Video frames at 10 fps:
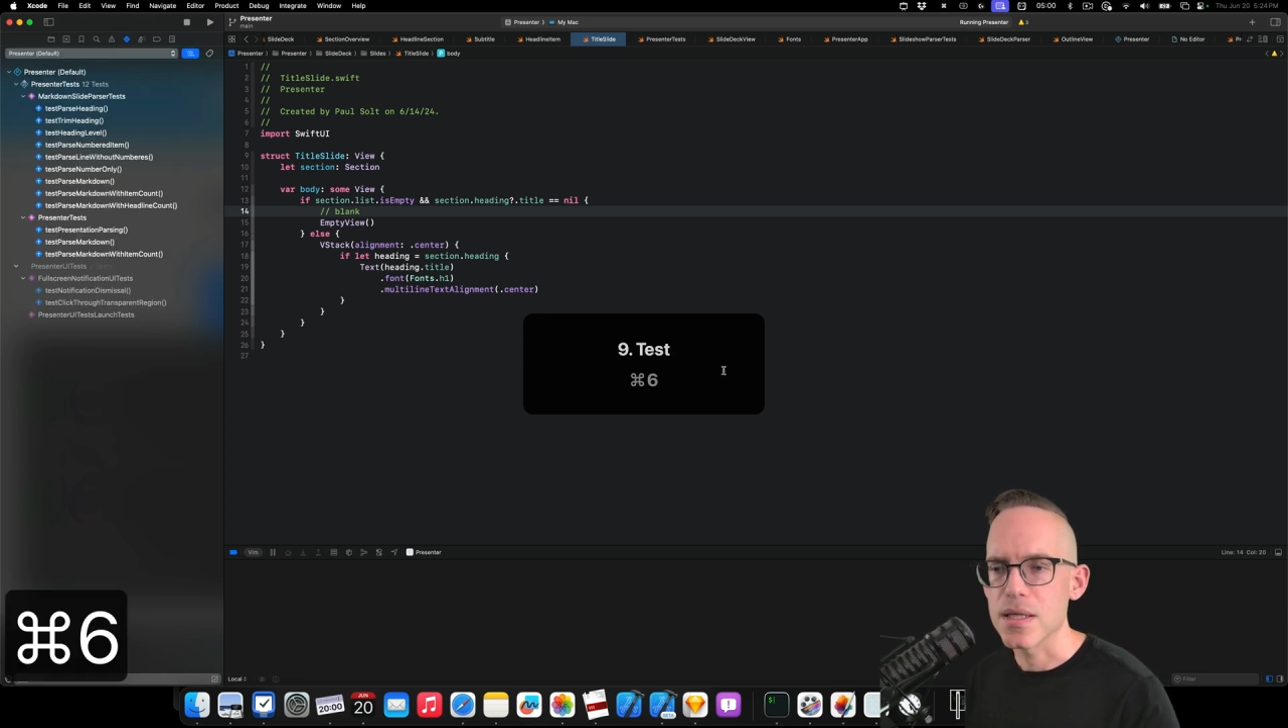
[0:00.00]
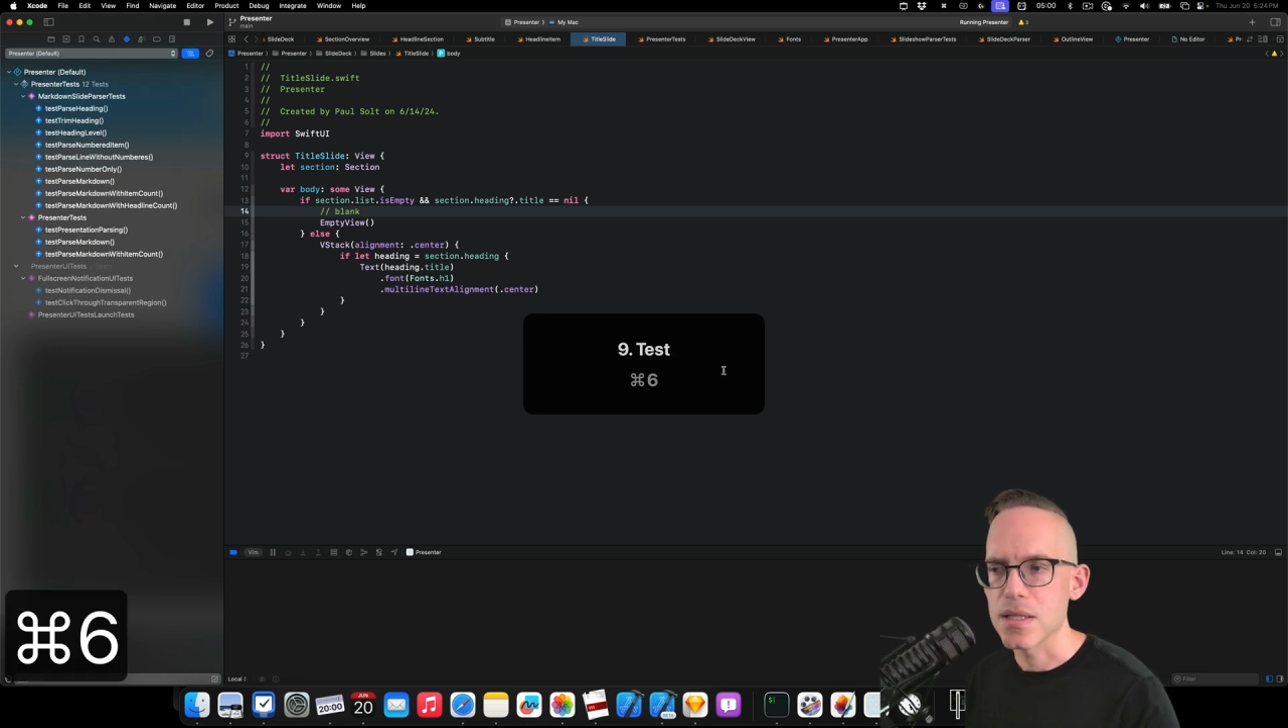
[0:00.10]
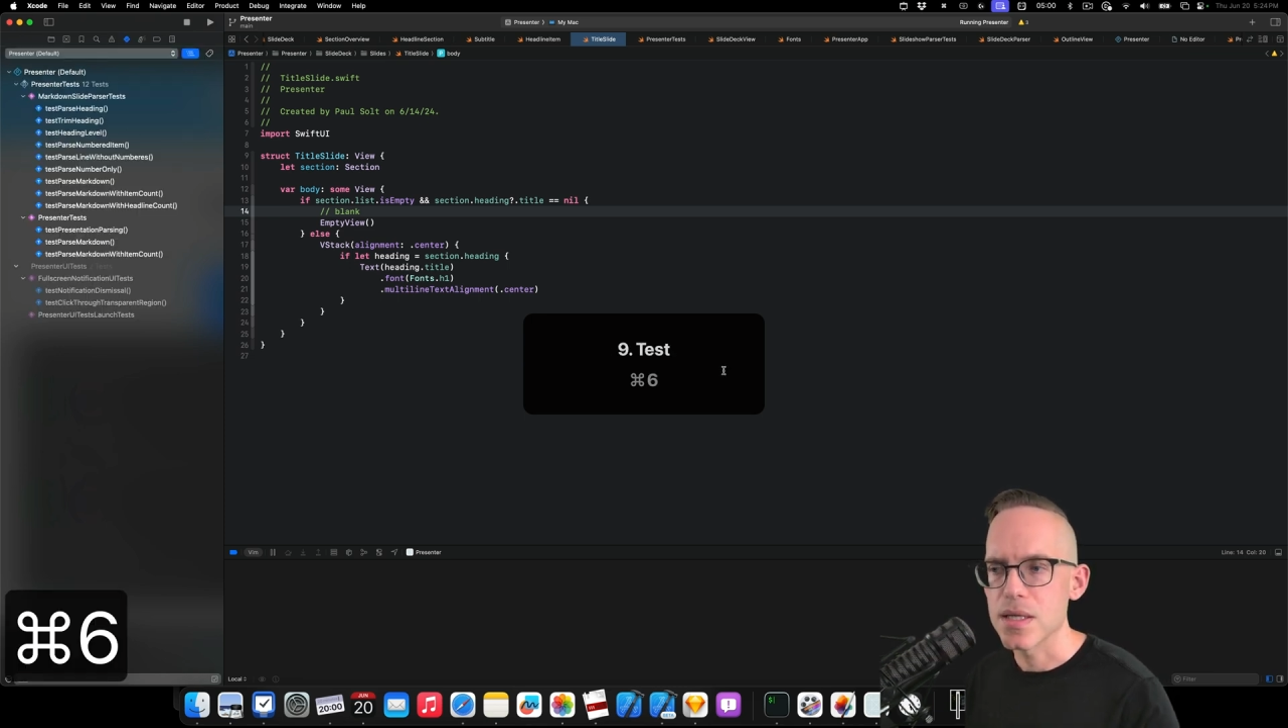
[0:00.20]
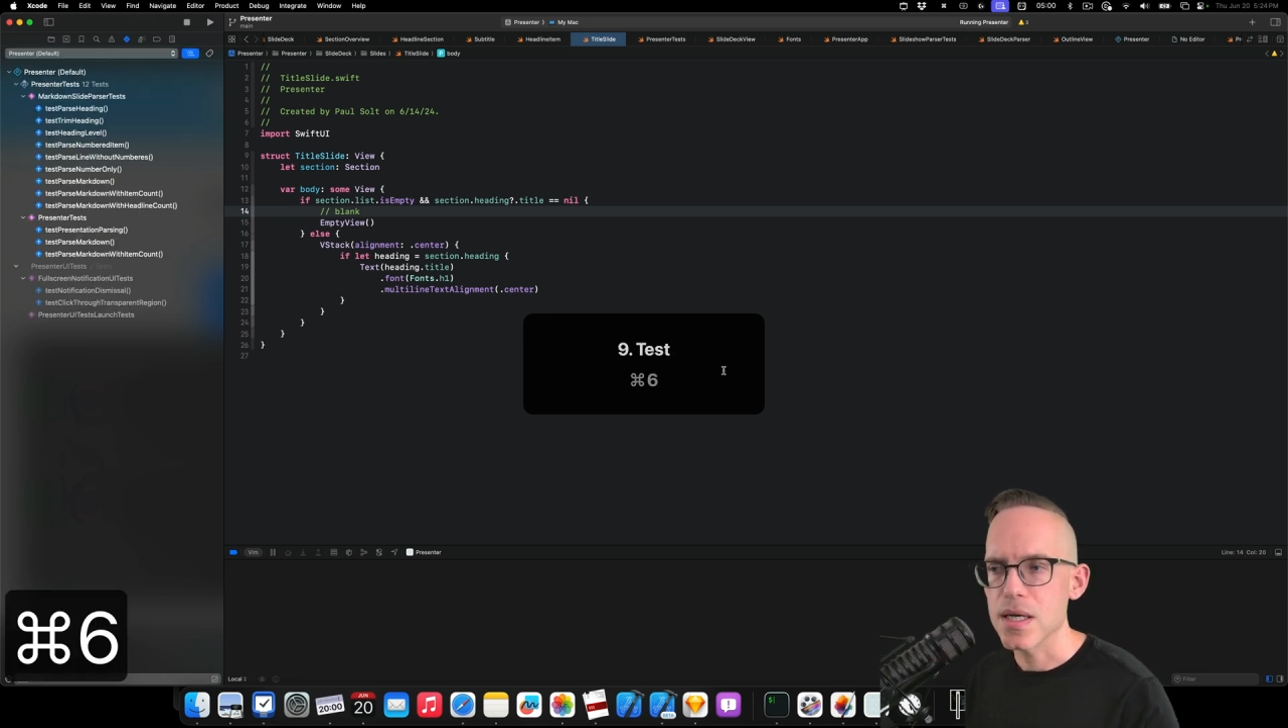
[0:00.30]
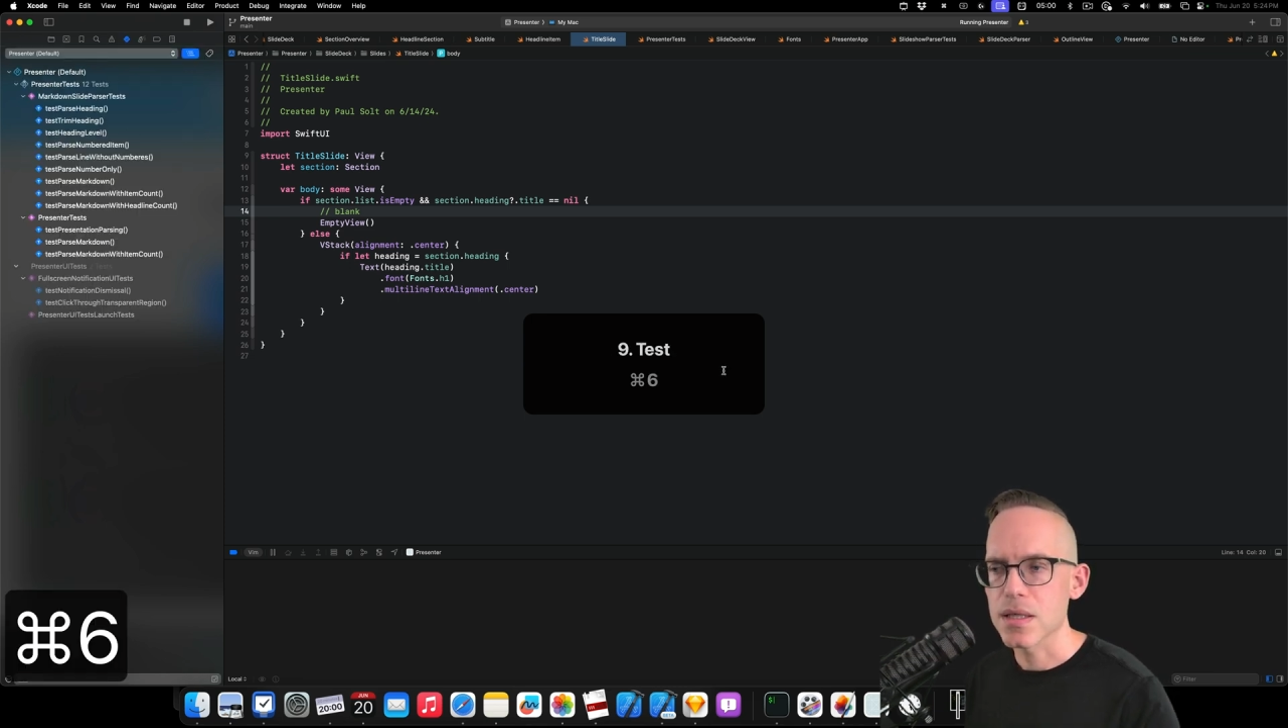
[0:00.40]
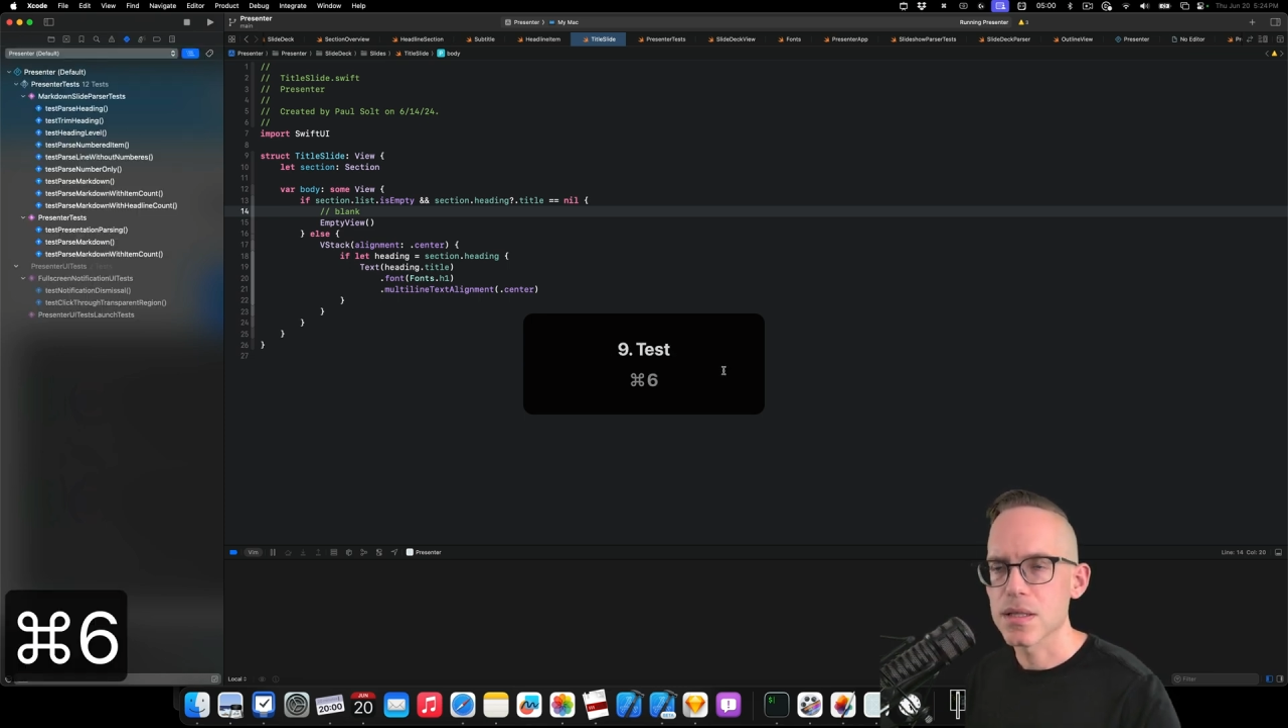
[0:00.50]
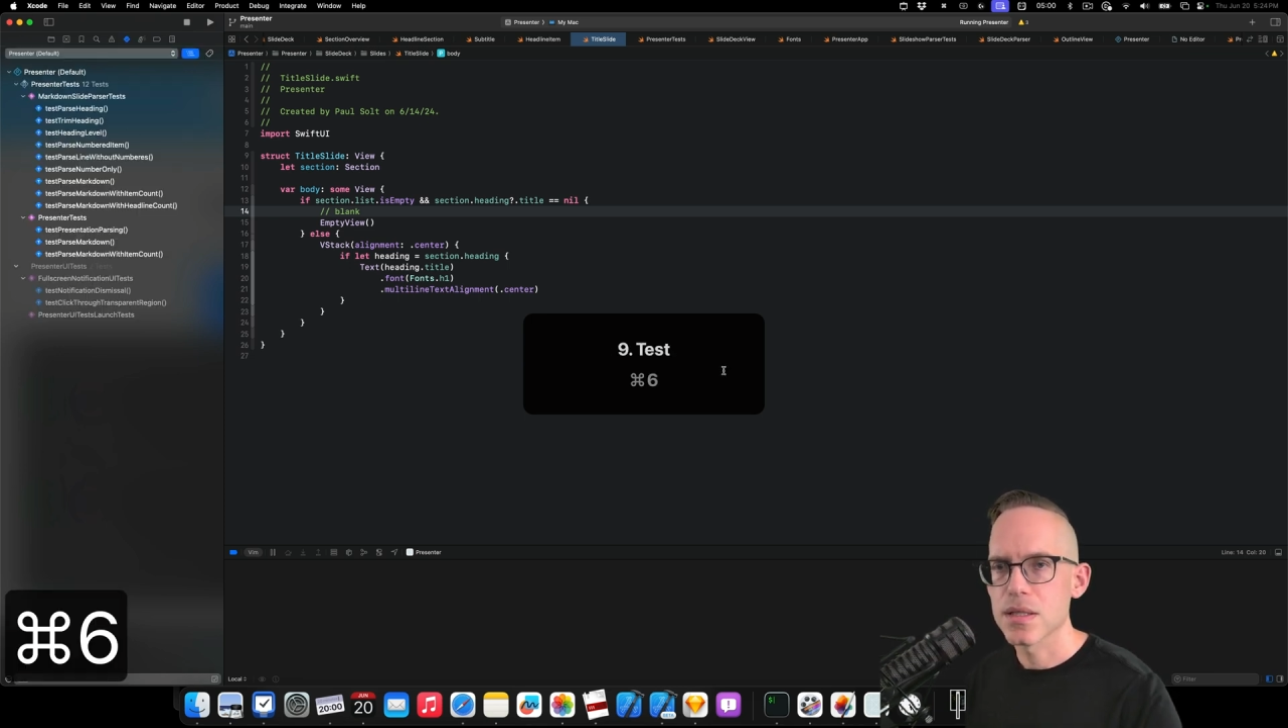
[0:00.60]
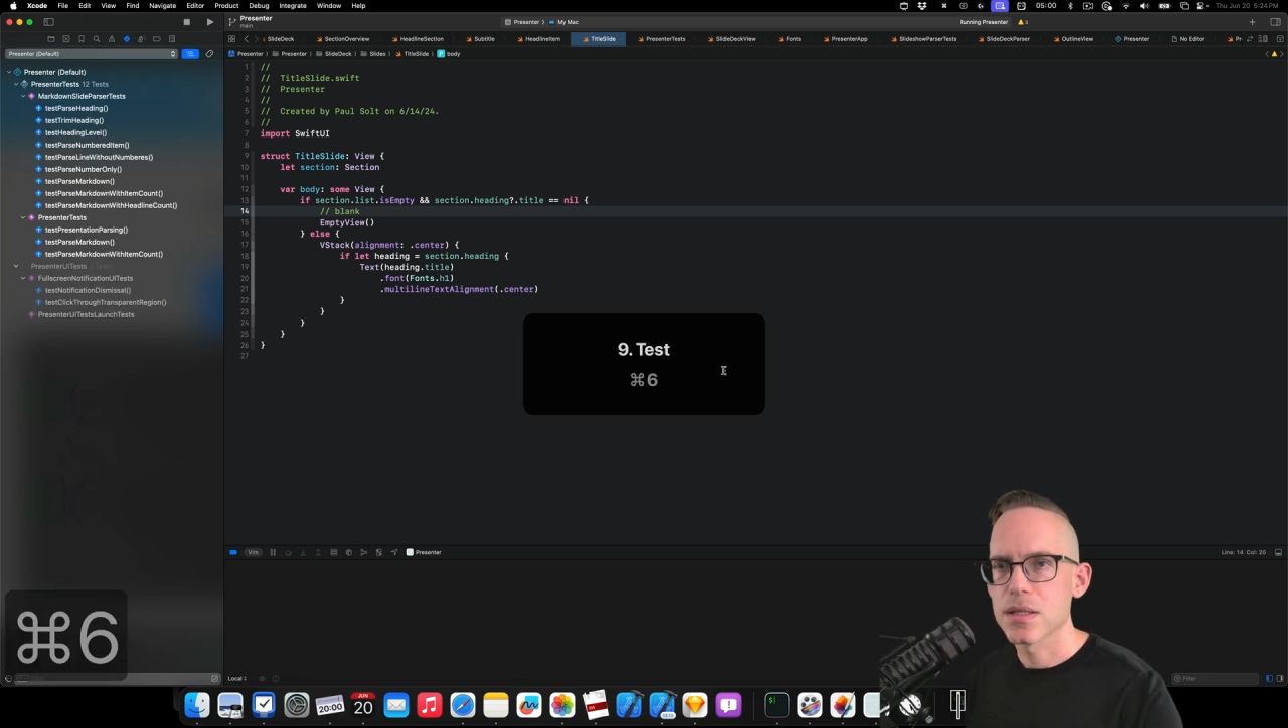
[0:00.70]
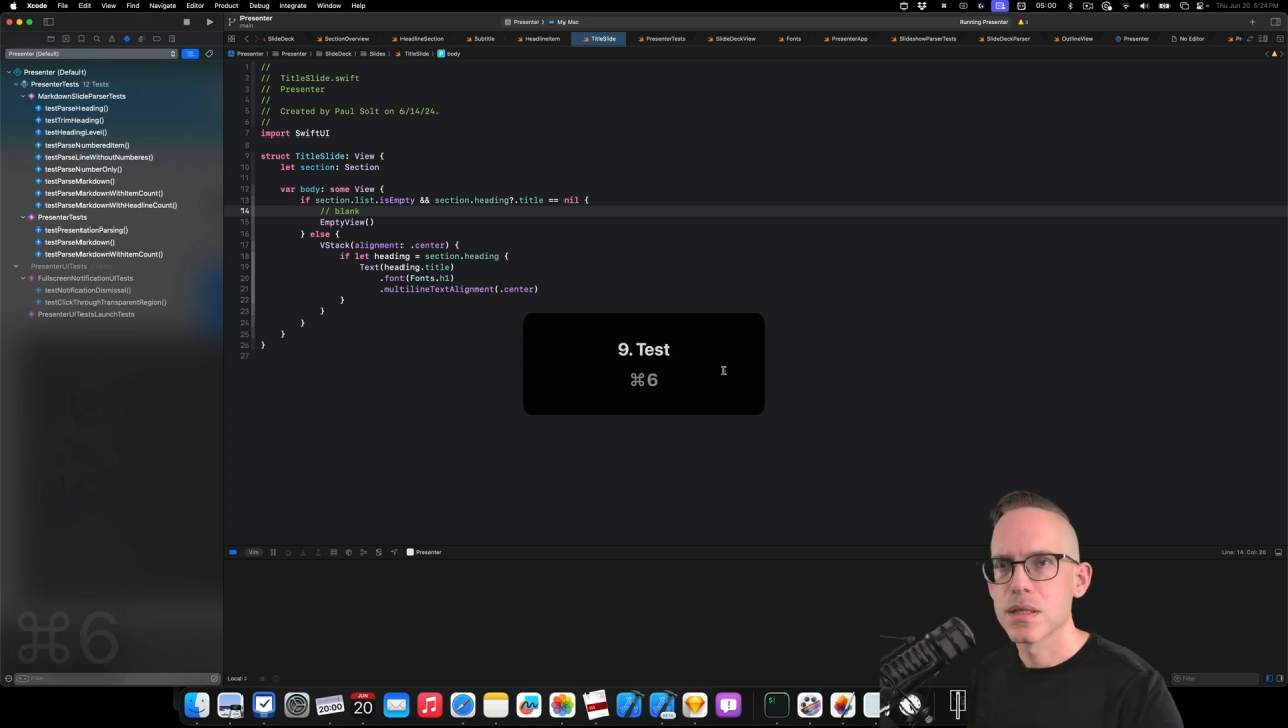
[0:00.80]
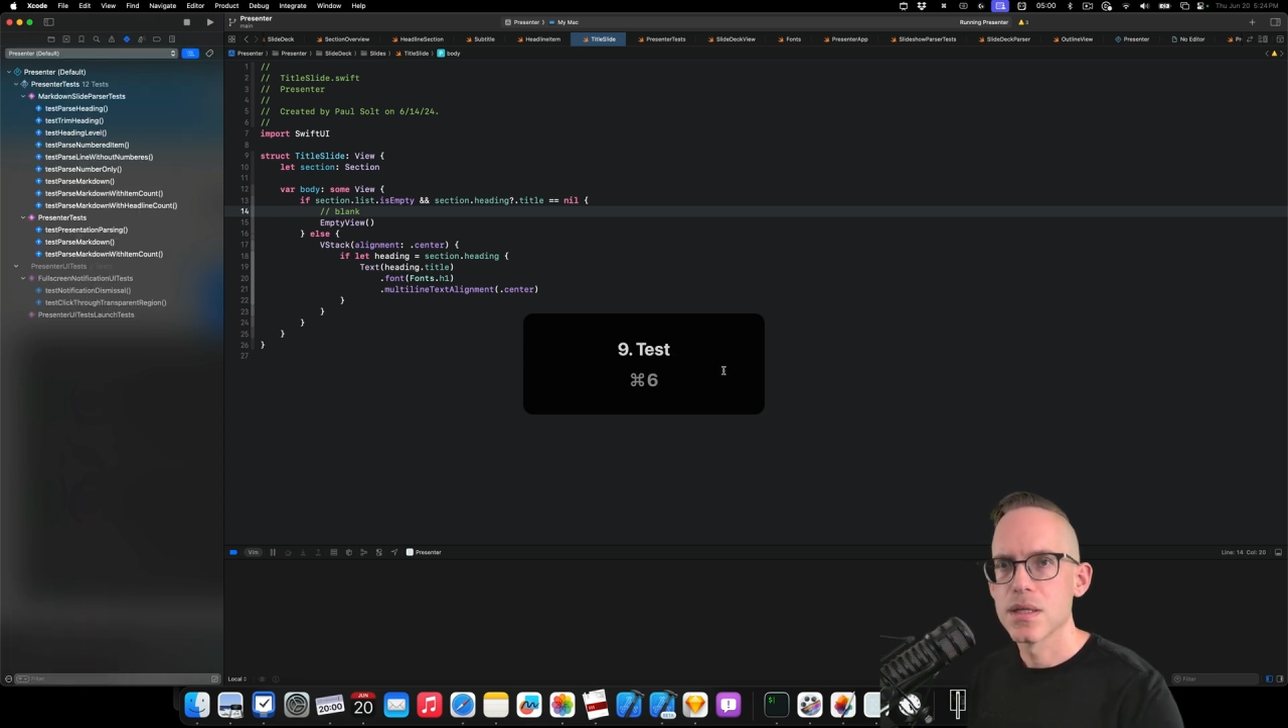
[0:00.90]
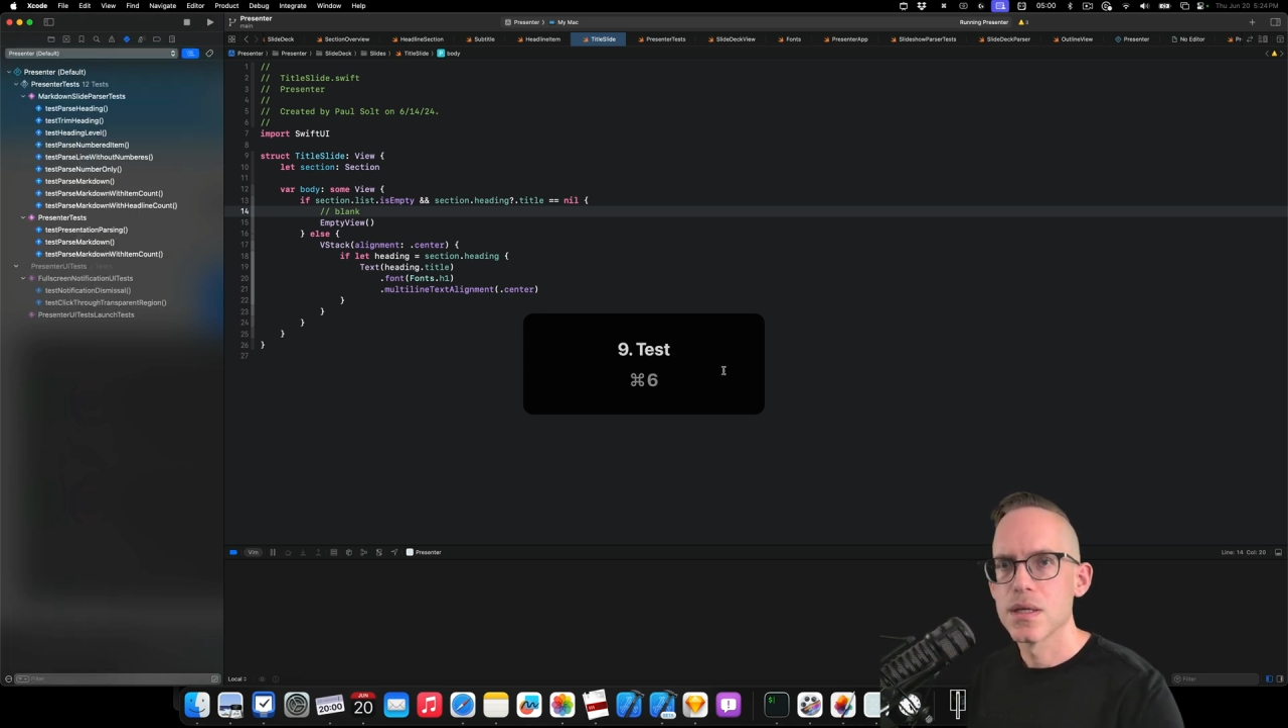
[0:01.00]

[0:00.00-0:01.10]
six.